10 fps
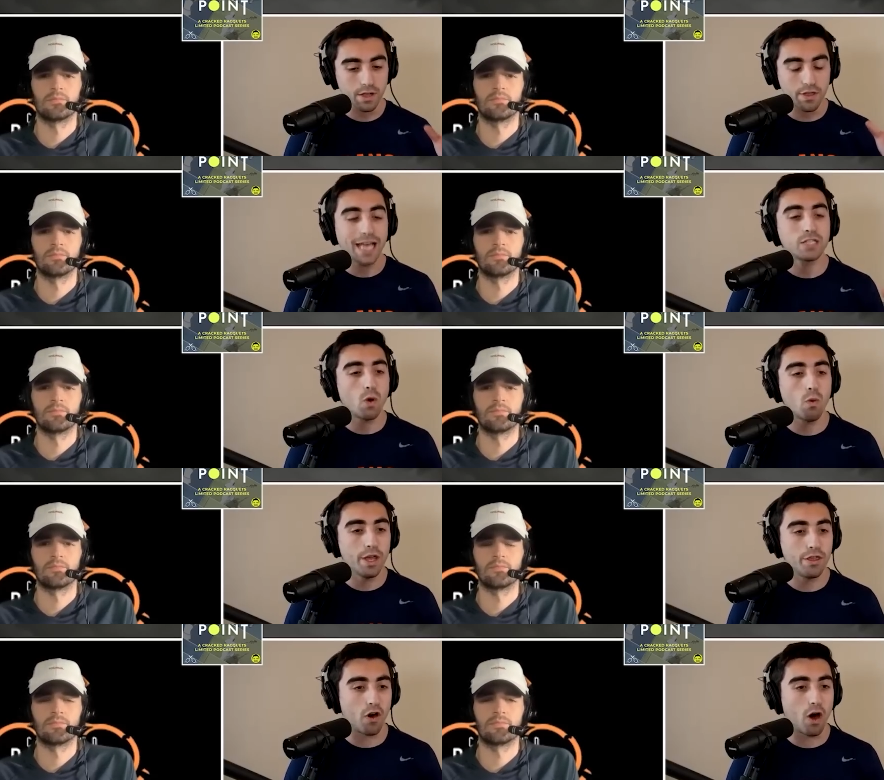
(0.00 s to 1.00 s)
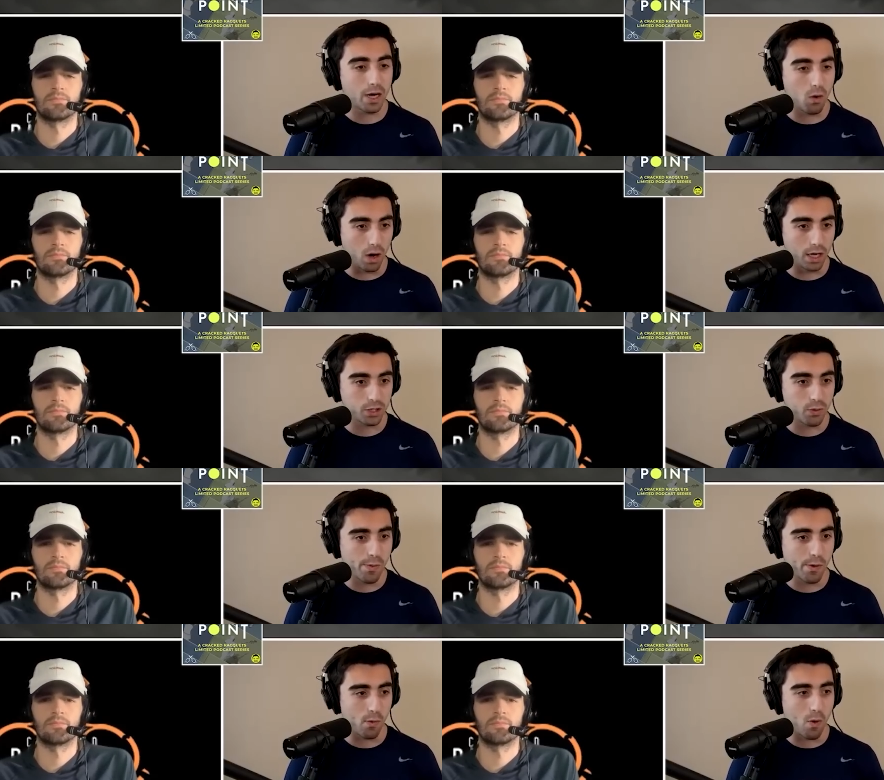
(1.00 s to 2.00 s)
Speaker 1: That's what we thought it was when
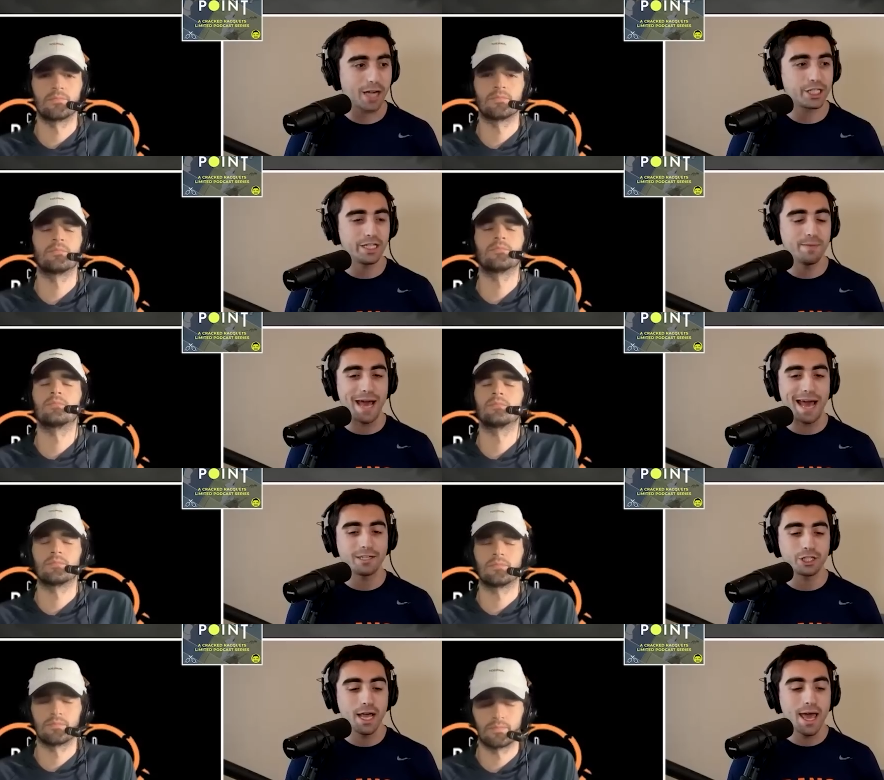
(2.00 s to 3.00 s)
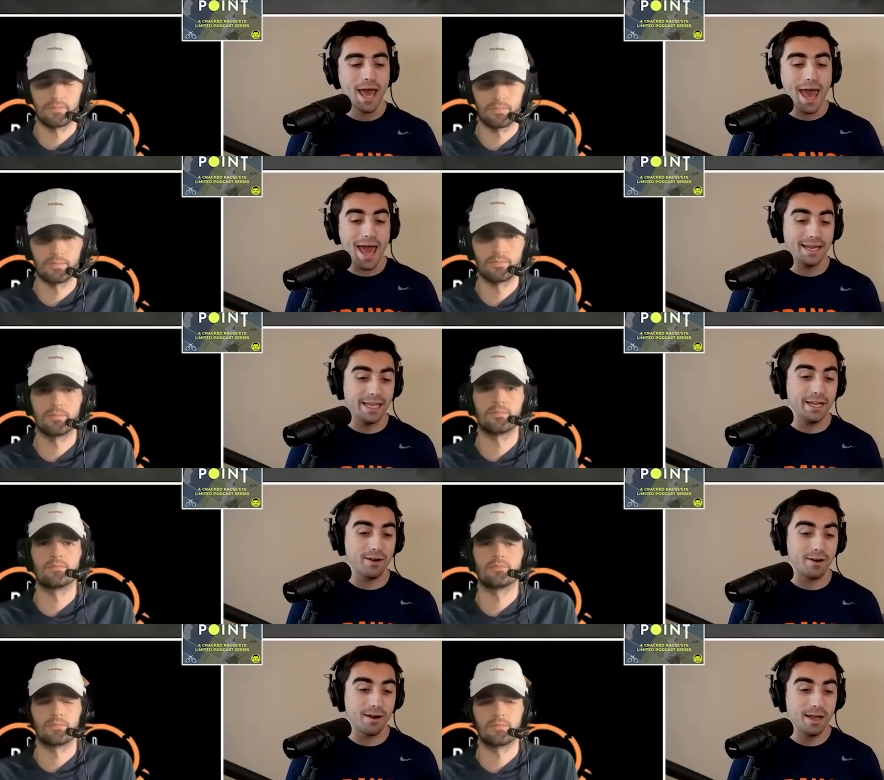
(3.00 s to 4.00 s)
we were watching the match. And
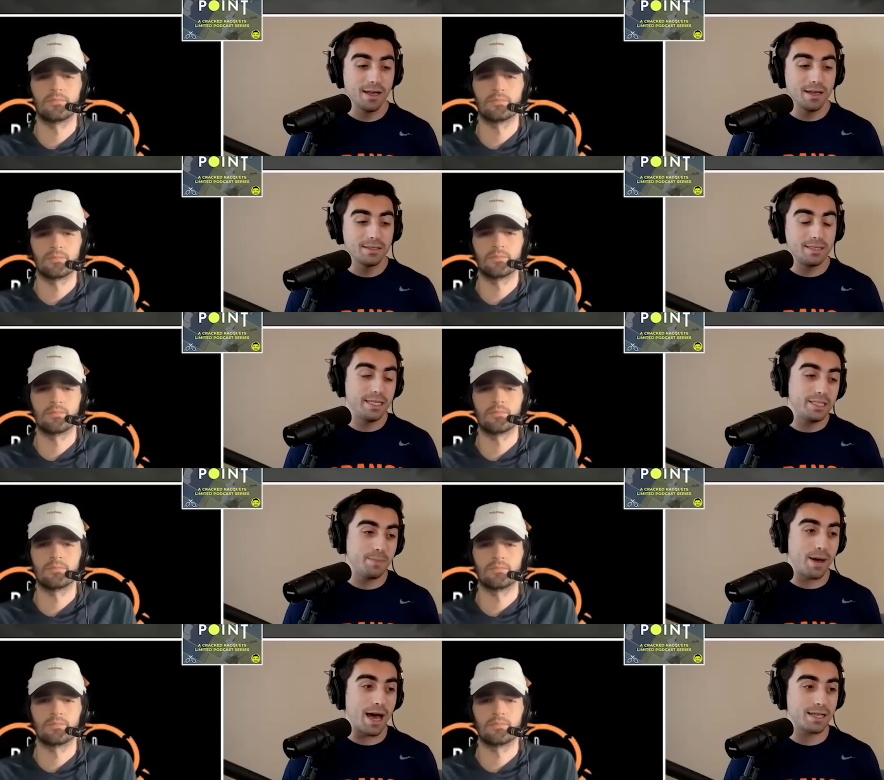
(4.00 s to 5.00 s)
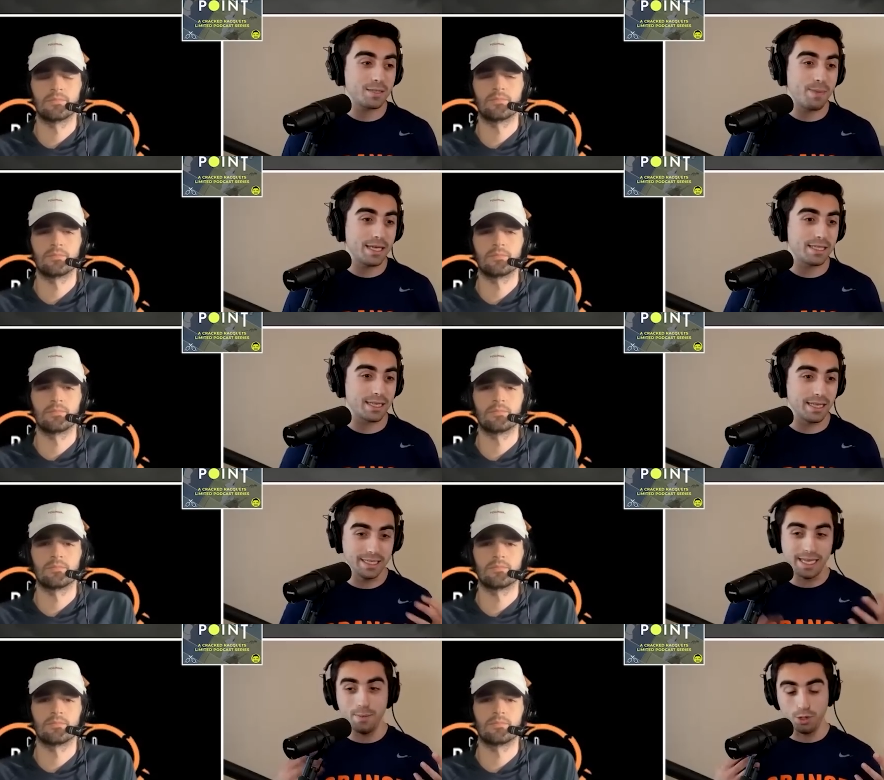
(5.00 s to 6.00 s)
here, Tsitsipas basically
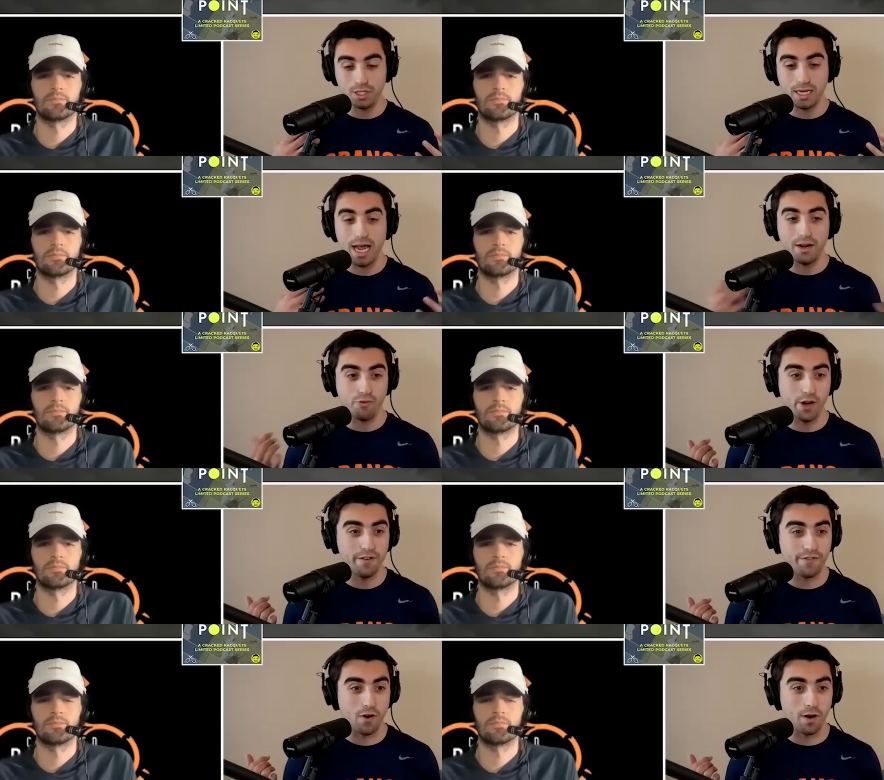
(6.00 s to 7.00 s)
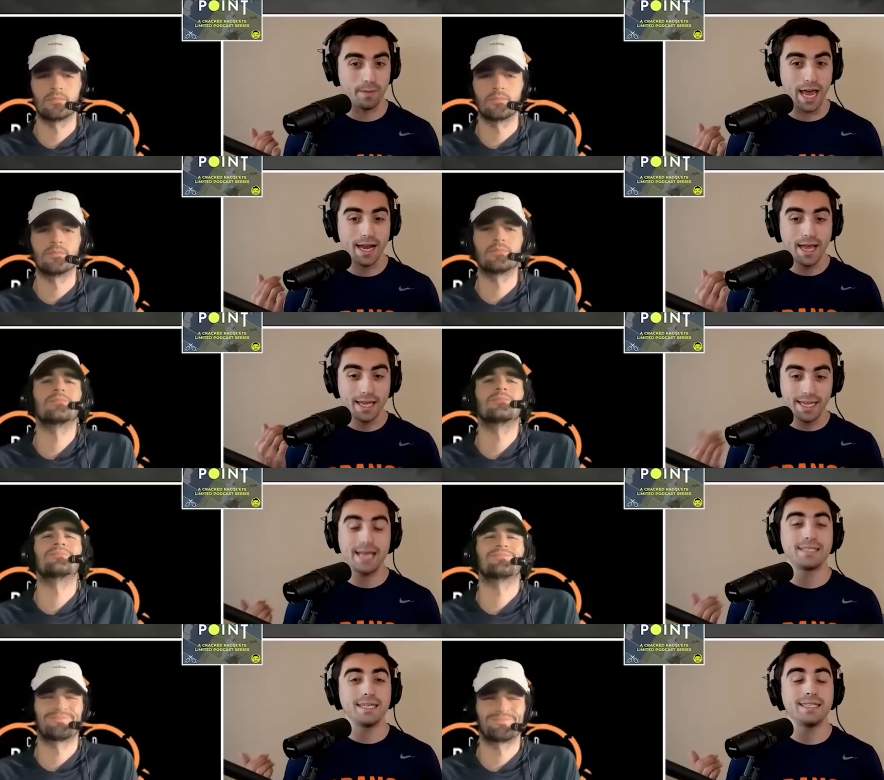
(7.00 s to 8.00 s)
is able to kind of reaffirm that,
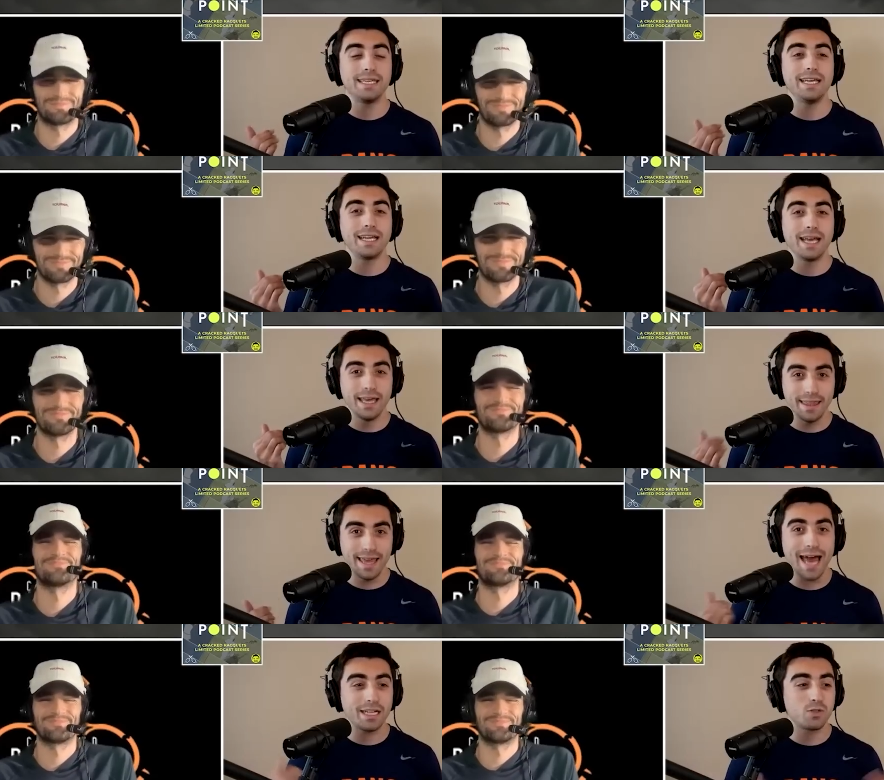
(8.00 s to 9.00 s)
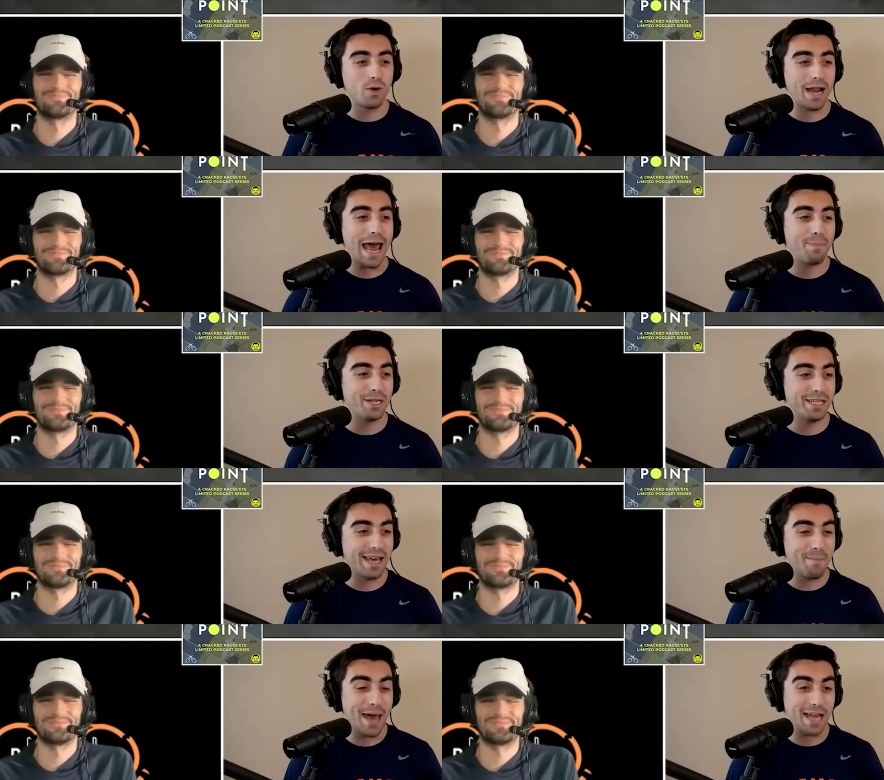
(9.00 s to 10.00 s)
yes, indeed, that is what happened in
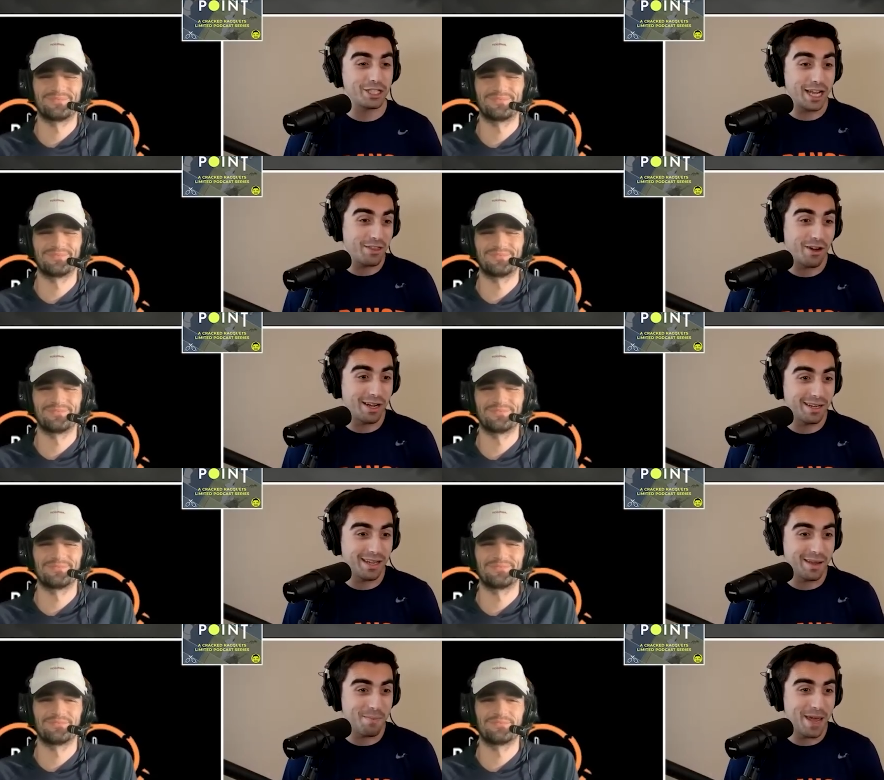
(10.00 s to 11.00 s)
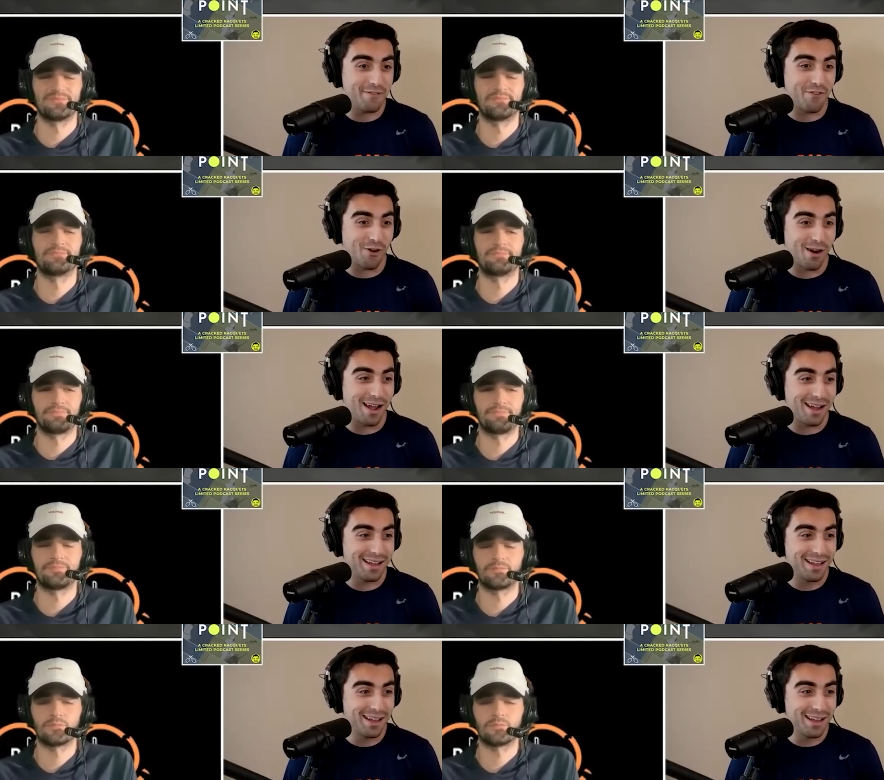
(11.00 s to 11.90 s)
that match. And I thought it, it made for uh,